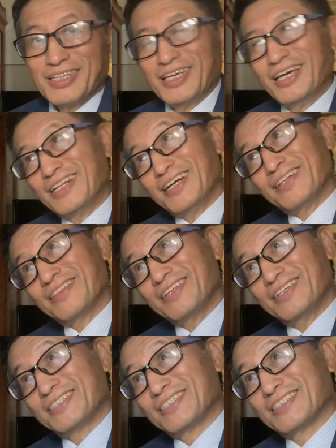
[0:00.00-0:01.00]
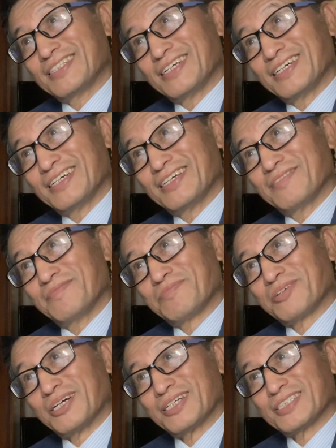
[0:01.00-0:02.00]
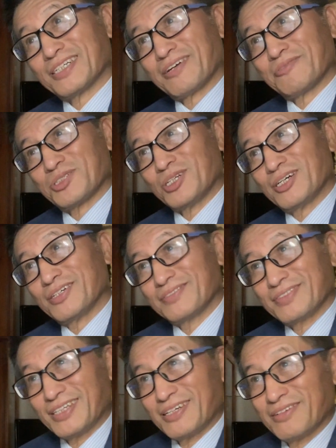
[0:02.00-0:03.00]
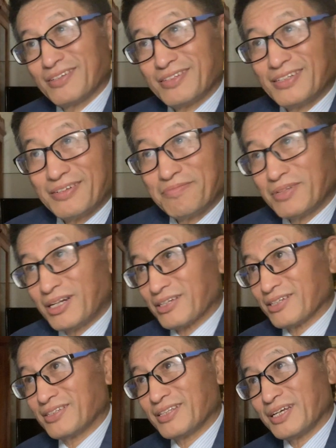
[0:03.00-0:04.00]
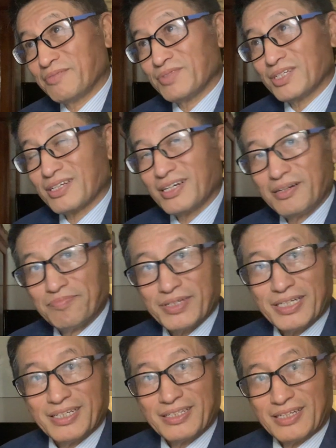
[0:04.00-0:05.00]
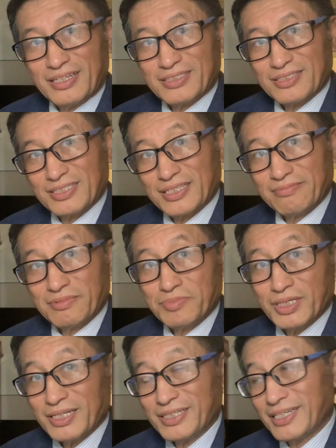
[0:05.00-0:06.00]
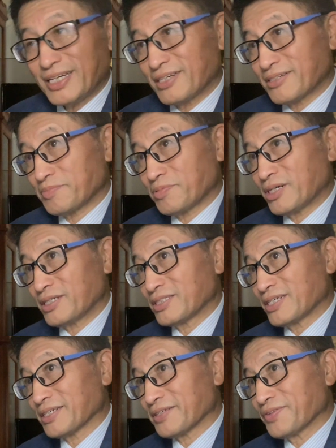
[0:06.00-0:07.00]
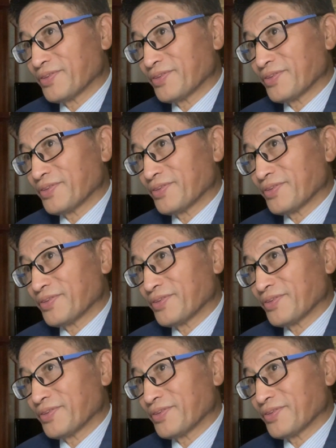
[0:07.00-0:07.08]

And on this project I was on, I'm not going to name the company, that's a $7 billion project.